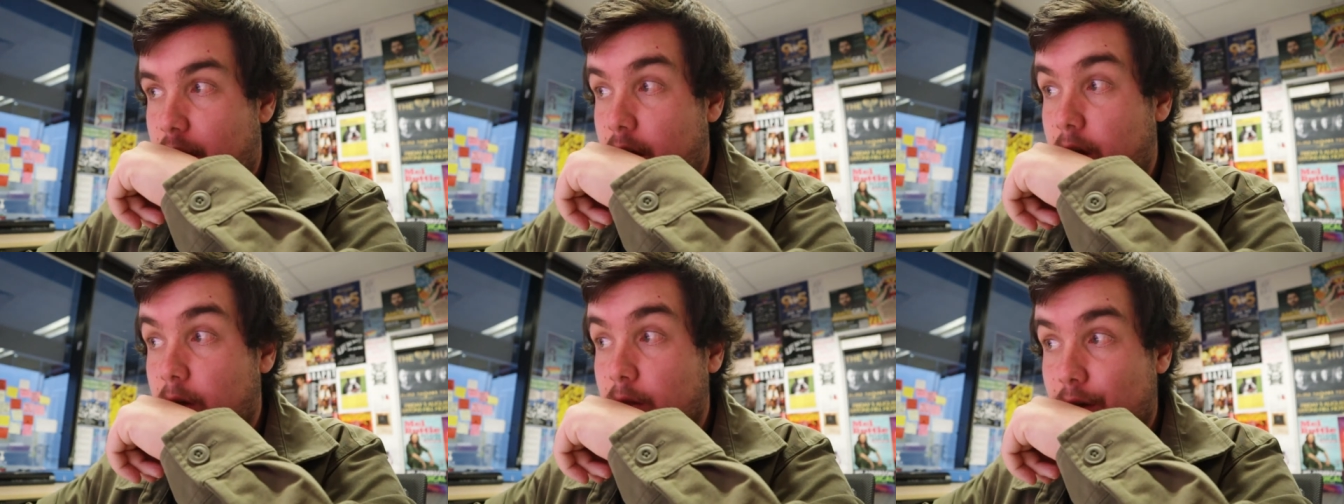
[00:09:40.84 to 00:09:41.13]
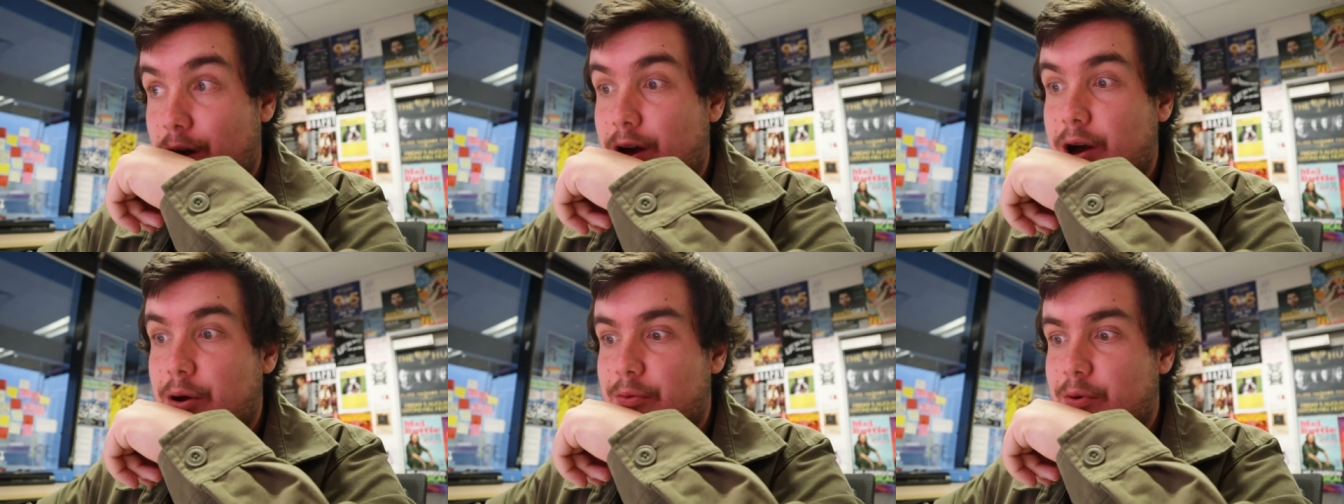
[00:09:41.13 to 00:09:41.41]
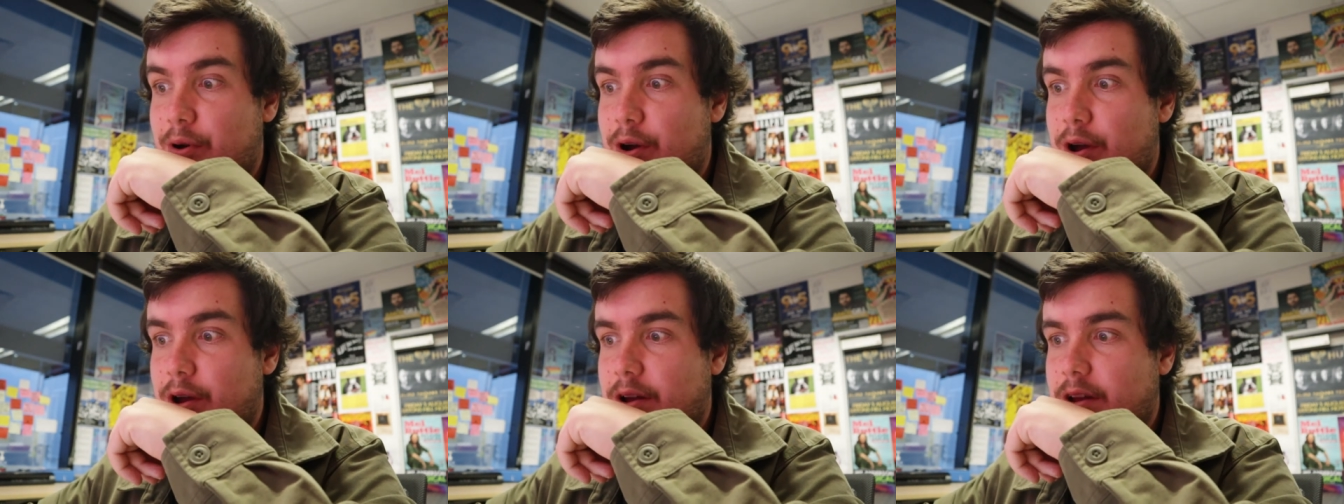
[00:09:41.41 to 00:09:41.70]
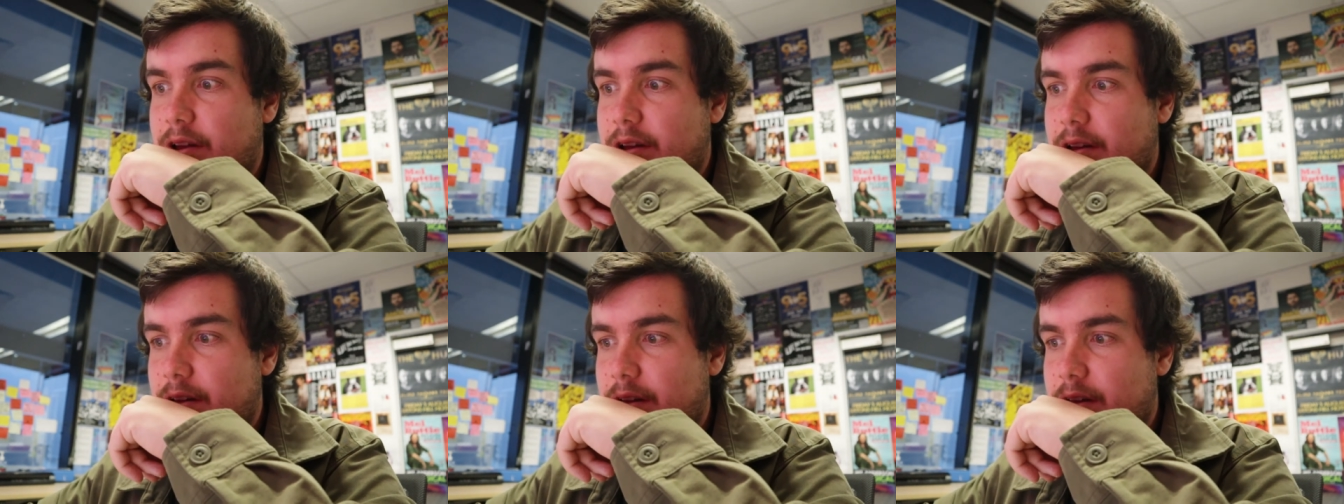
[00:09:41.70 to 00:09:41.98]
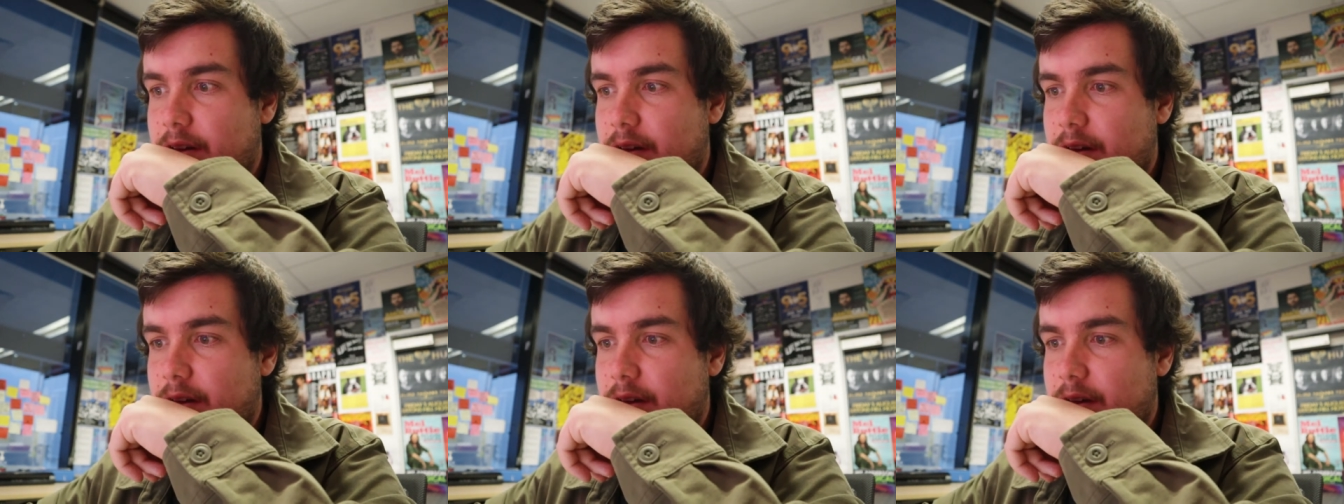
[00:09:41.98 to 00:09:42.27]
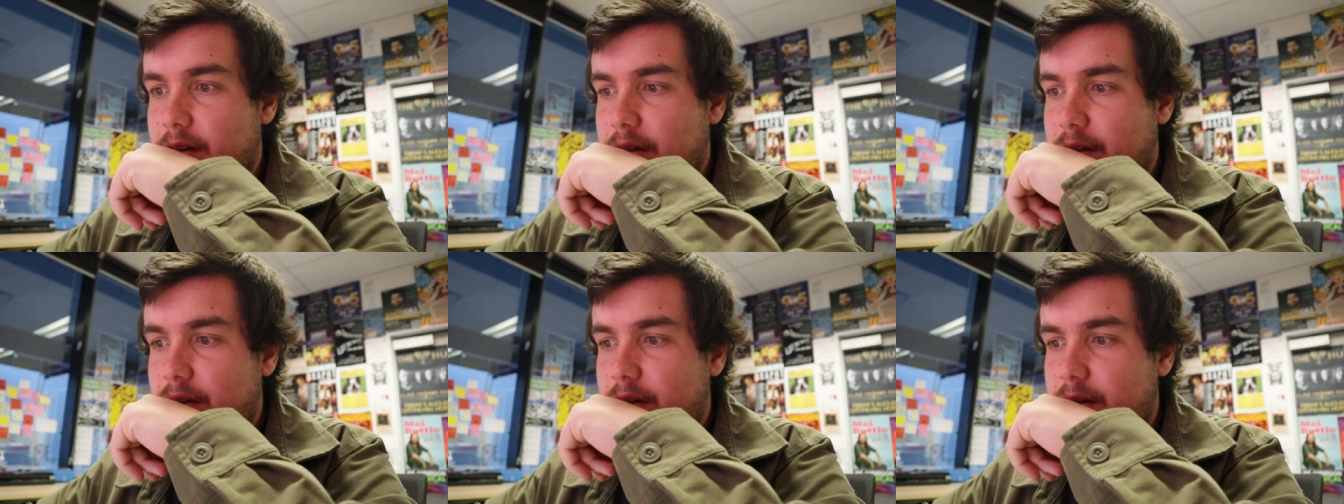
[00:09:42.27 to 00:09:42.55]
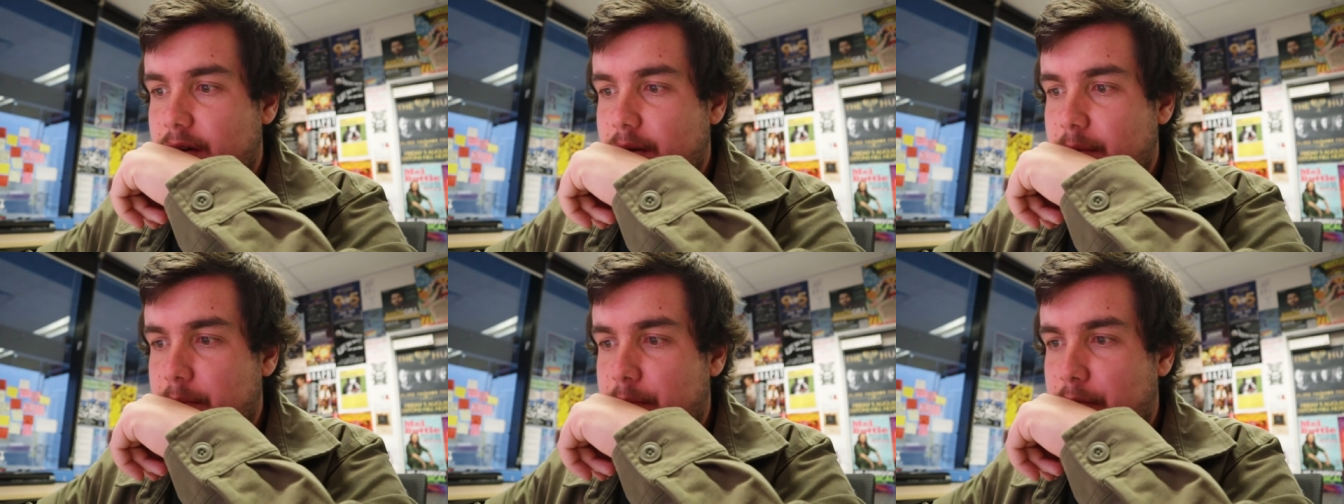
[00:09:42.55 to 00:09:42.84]
A lot of work
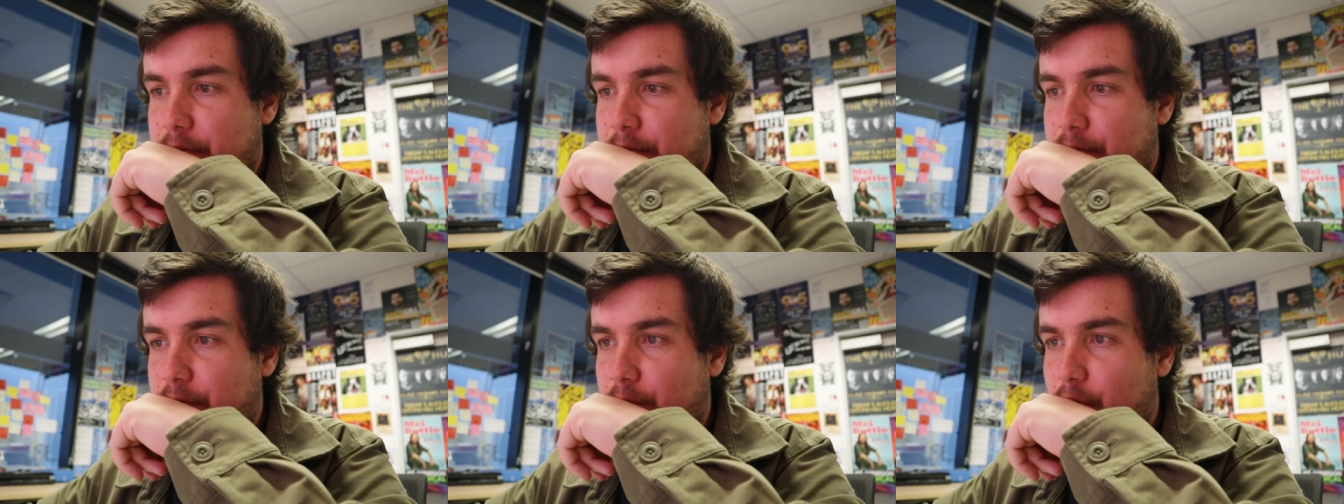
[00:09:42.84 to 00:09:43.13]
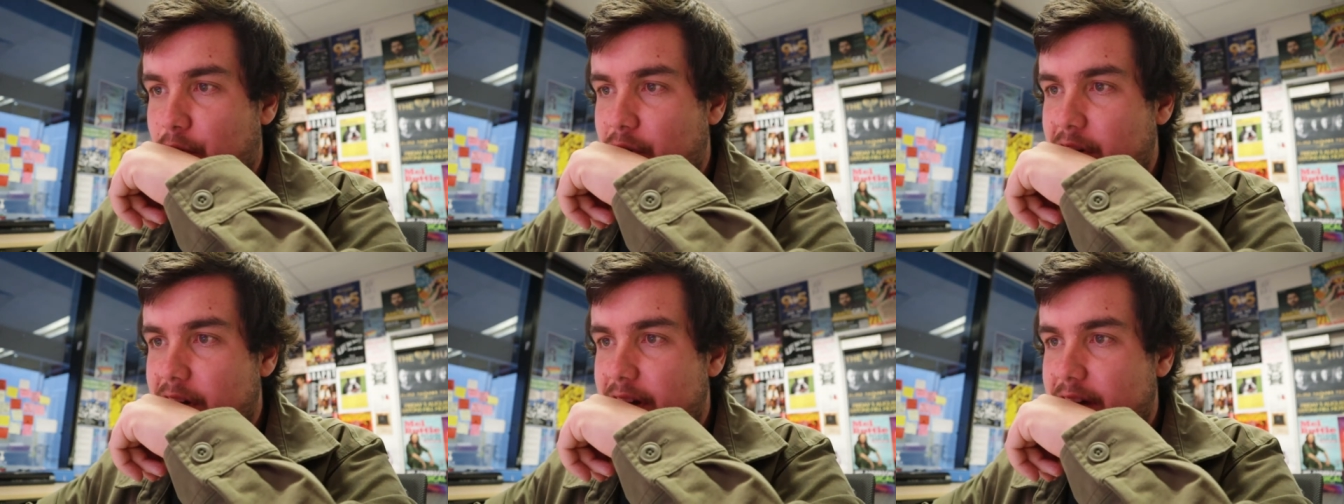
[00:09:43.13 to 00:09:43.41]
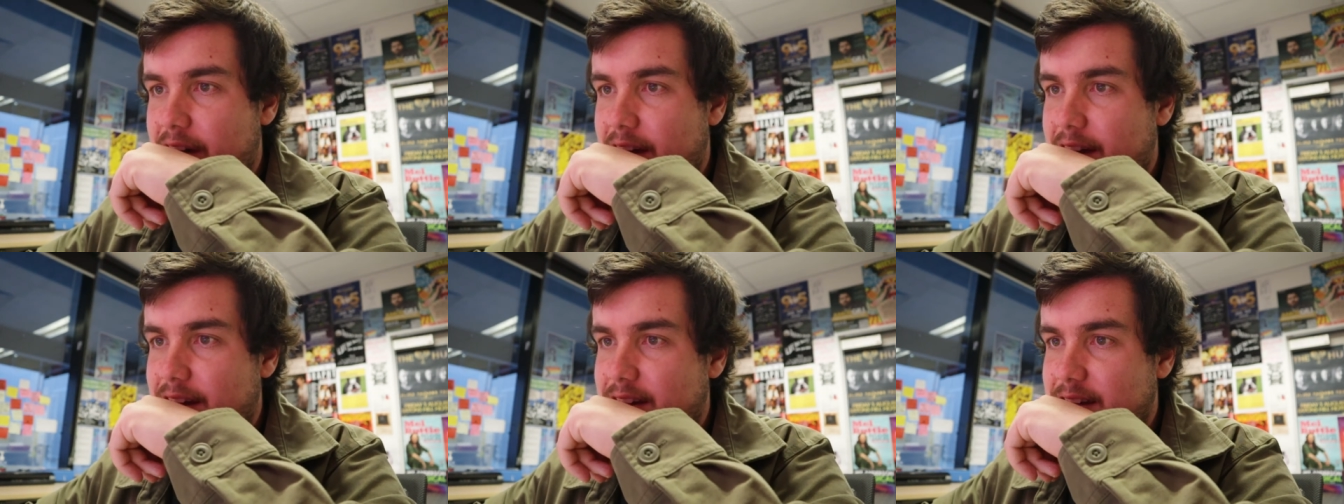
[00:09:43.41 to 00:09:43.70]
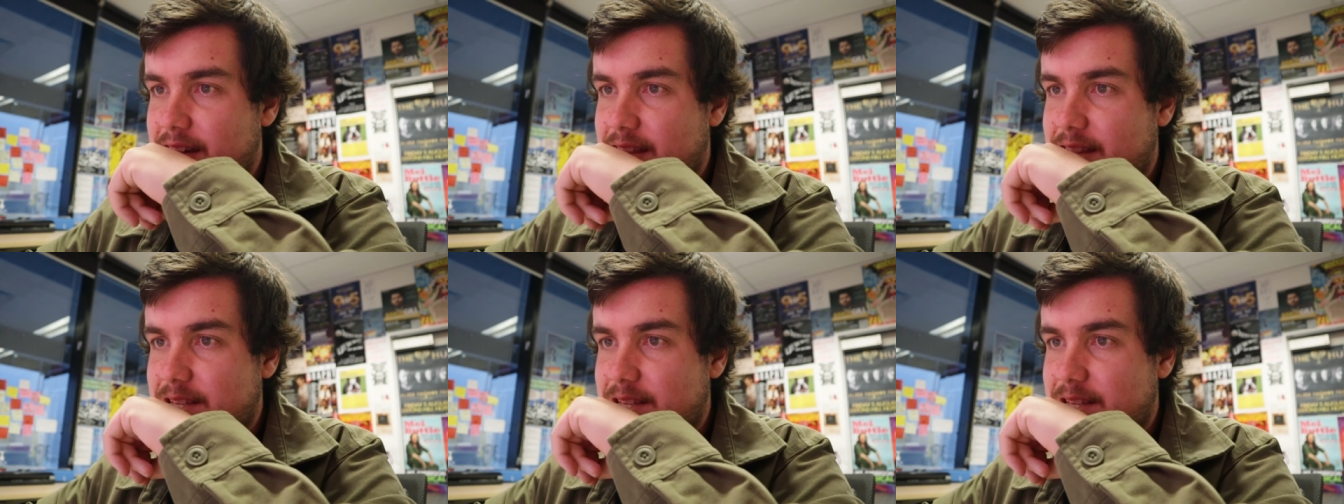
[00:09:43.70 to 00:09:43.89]
before